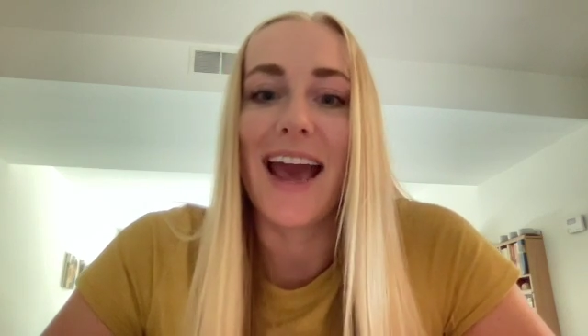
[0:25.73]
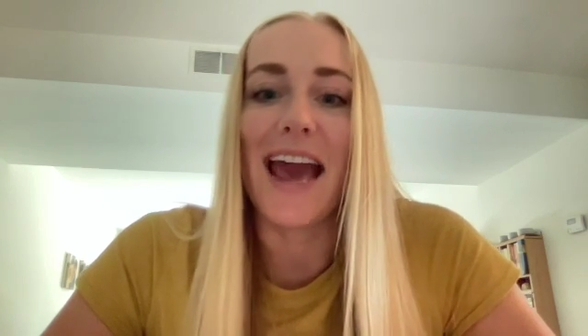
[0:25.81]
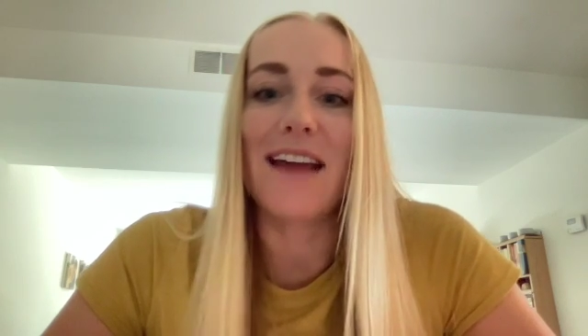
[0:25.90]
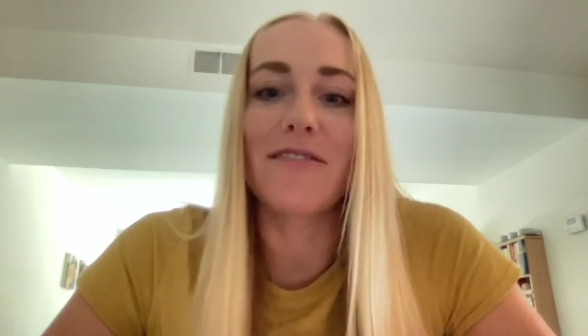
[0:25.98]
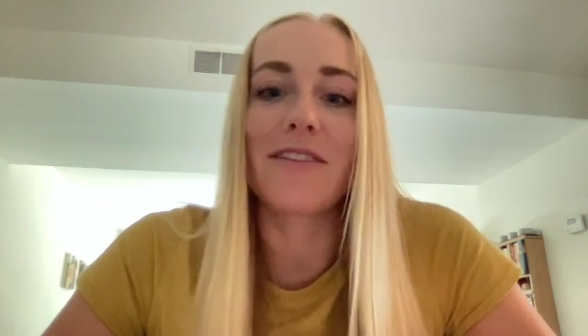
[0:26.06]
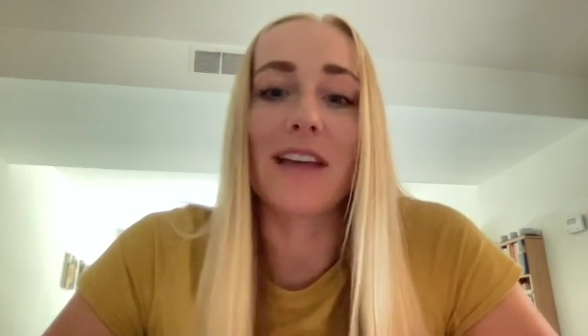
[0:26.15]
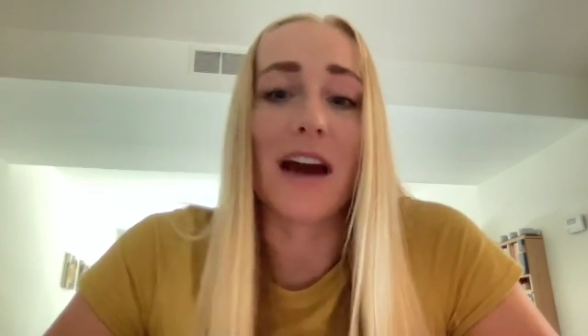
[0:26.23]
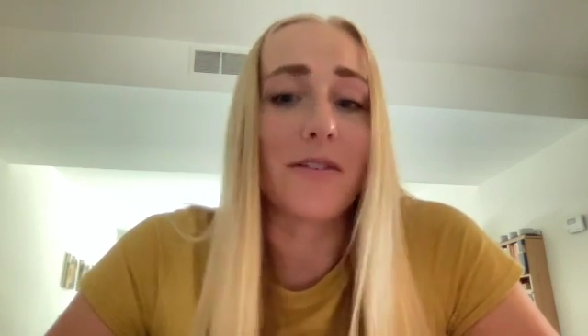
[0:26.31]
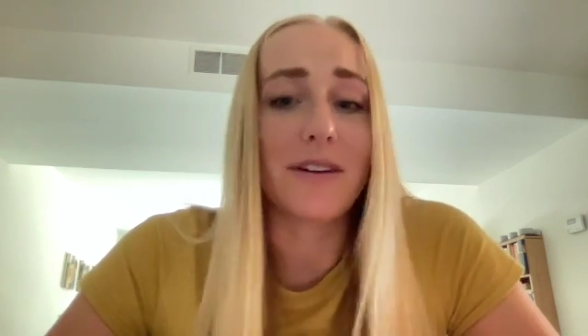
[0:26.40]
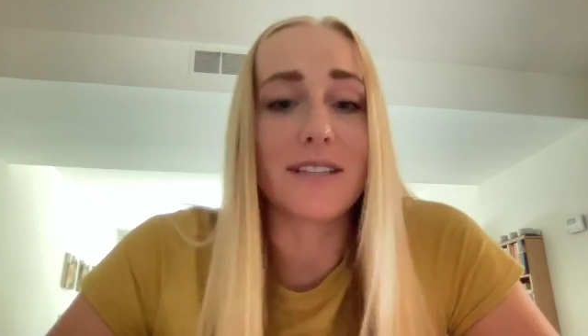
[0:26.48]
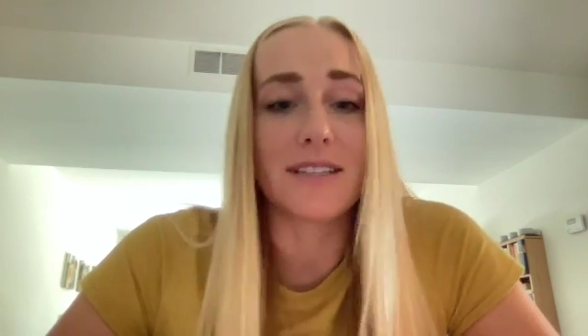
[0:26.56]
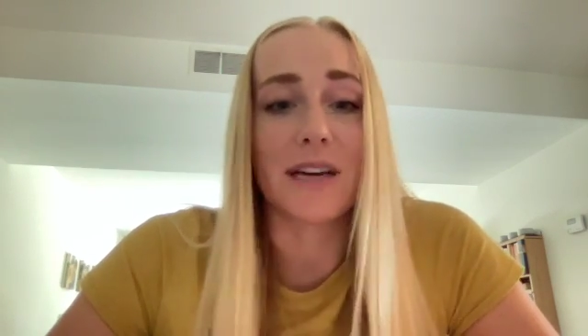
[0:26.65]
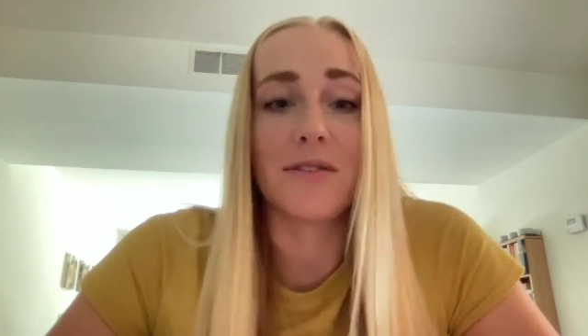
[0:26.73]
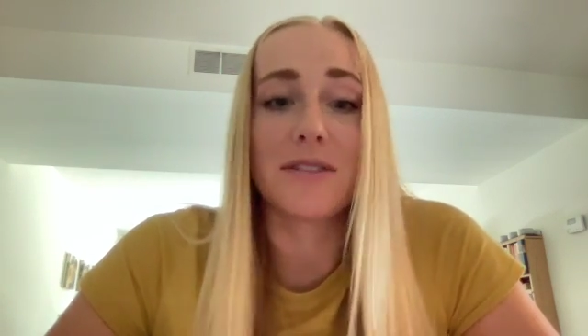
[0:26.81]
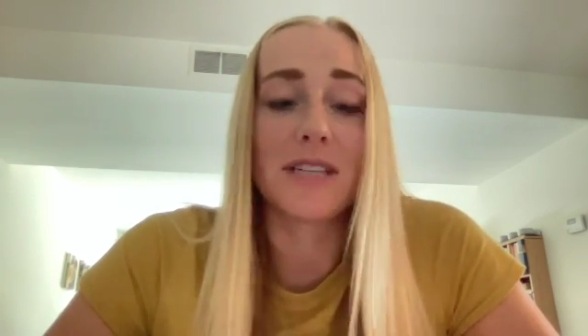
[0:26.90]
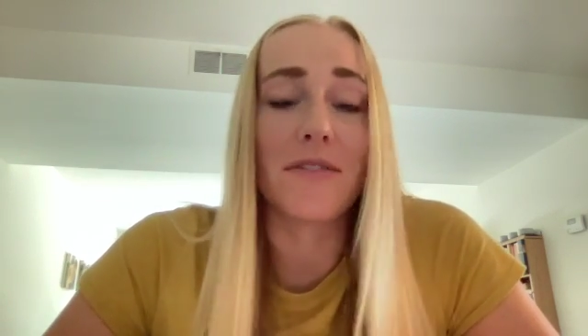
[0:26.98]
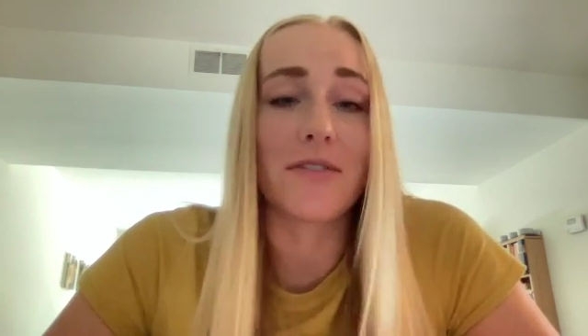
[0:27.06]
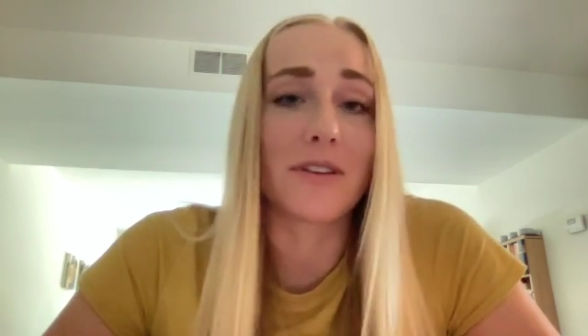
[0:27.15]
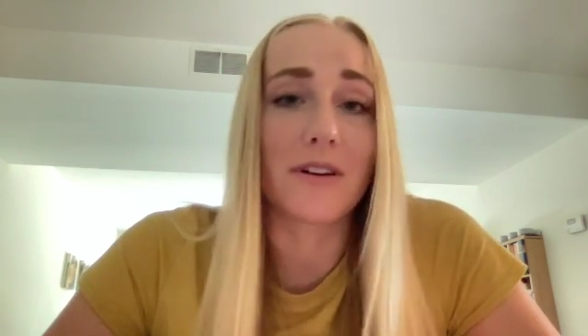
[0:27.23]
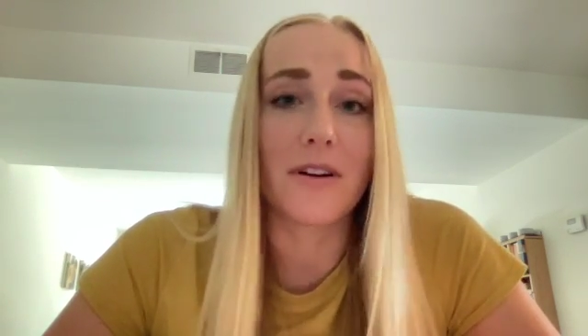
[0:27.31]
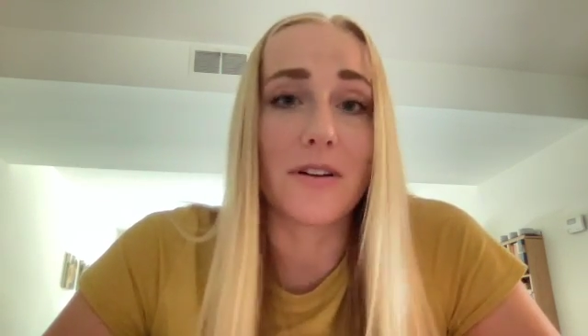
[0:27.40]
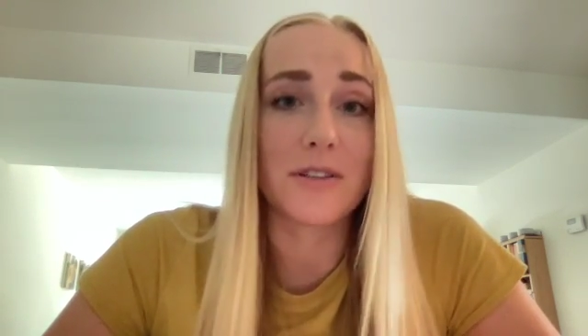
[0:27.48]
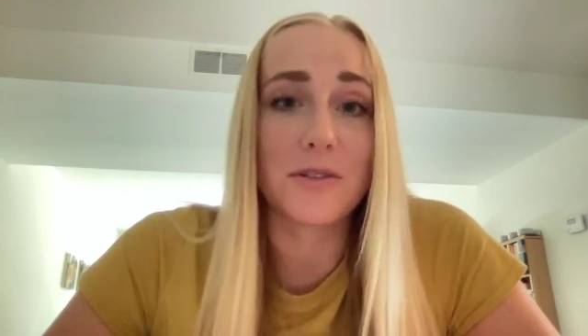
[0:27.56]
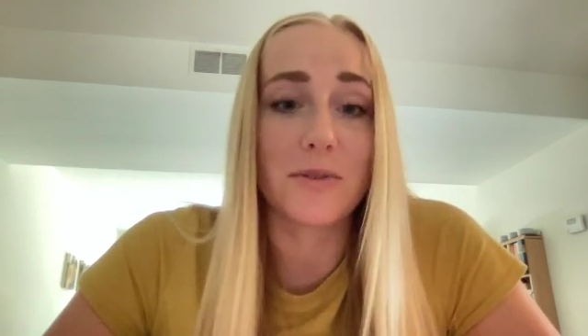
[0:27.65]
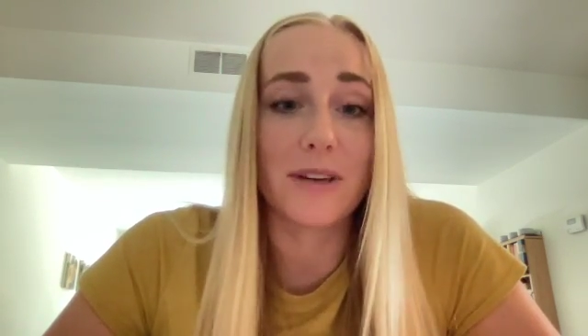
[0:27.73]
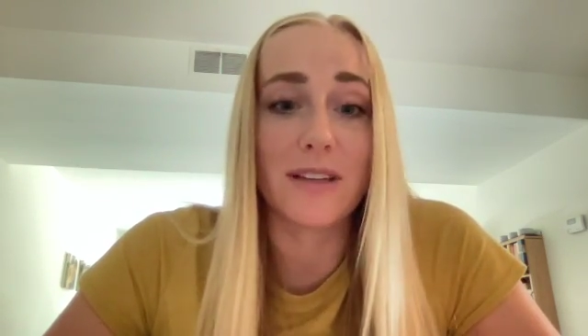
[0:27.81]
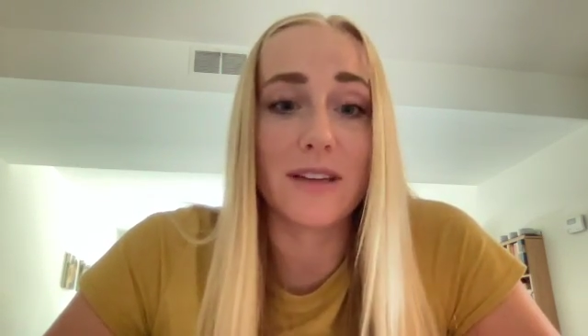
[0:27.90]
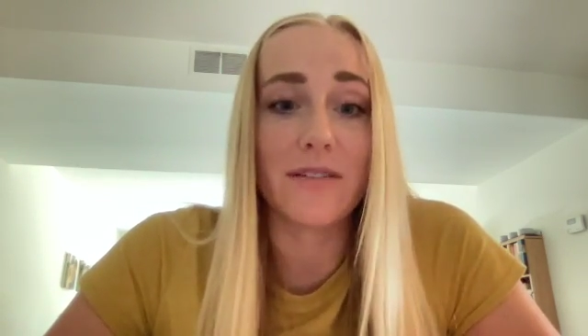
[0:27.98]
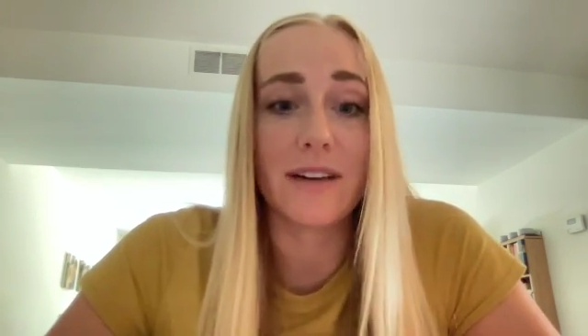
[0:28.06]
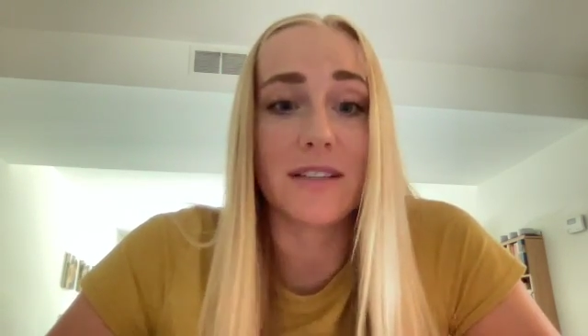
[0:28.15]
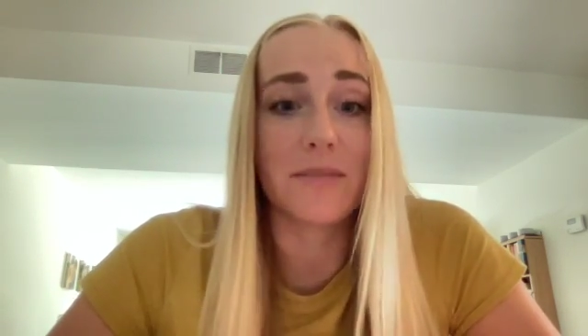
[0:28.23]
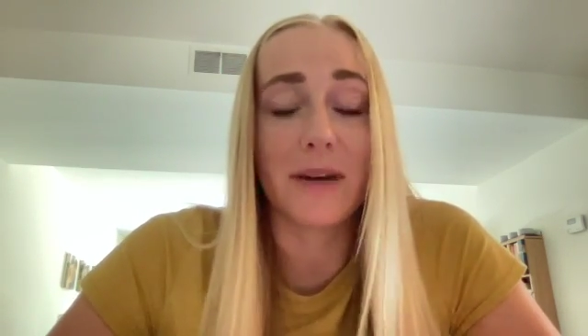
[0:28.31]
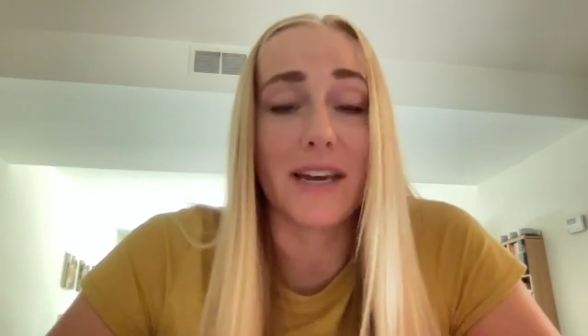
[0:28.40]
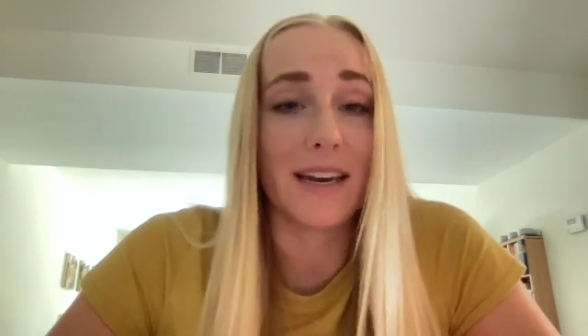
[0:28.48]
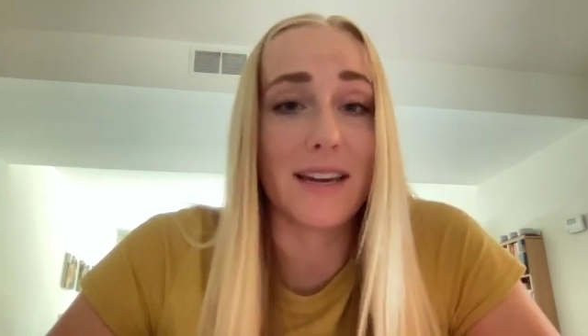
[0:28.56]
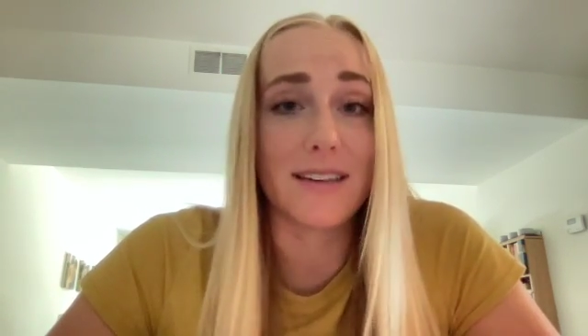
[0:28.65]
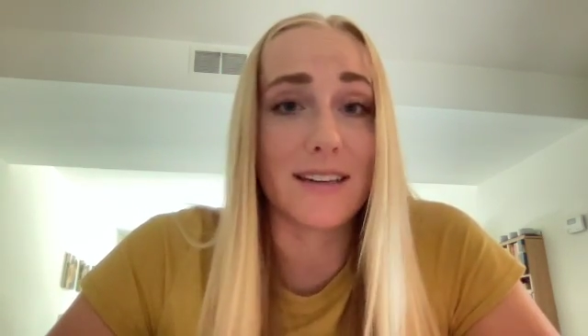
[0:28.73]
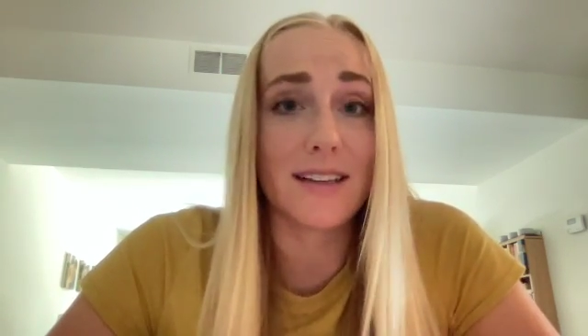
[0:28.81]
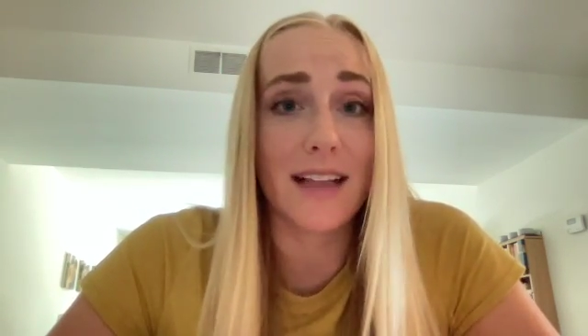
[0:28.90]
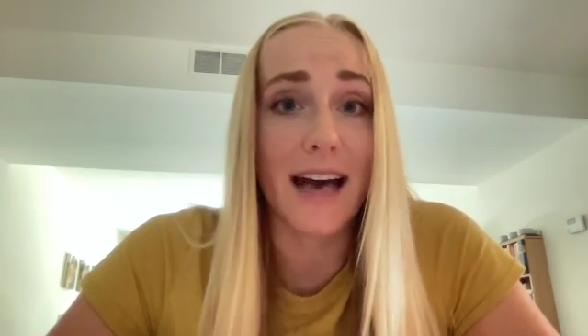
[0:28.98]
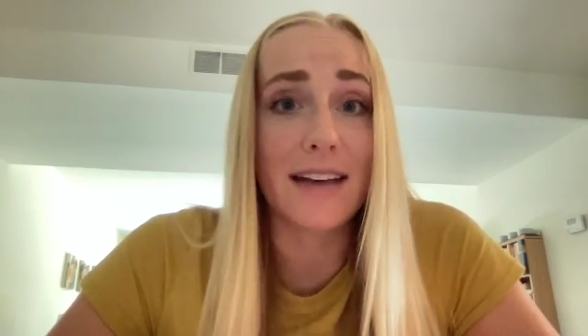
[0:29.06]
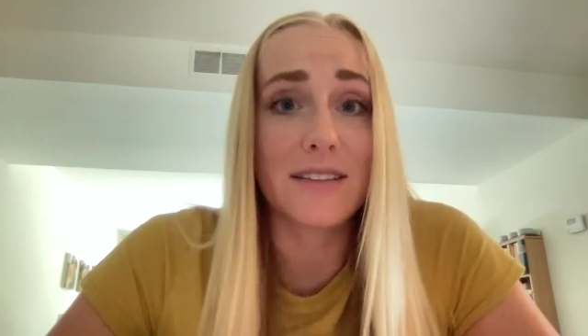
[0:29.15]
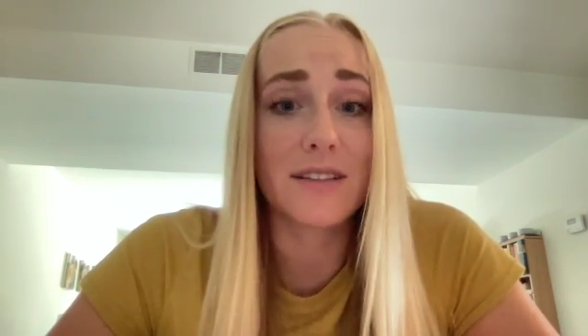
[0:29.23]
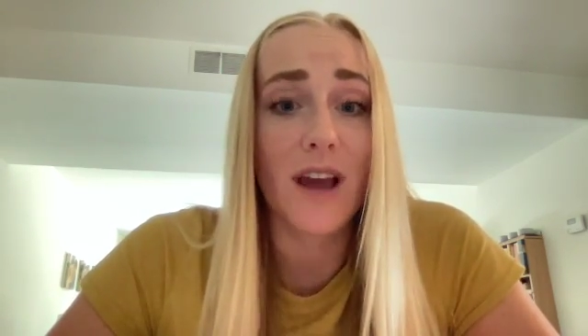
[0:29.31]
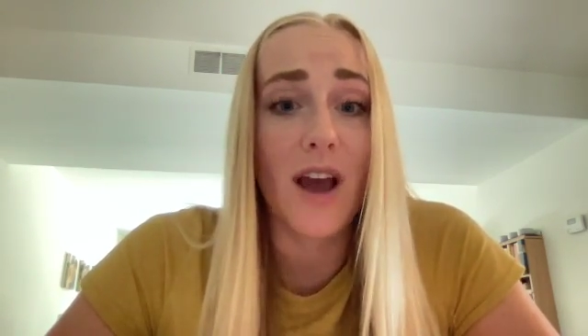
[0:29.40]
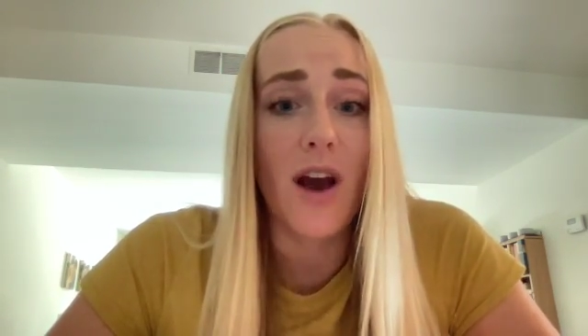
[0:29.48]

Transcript: and for that reason I was never the girl to quickly raise my hand in class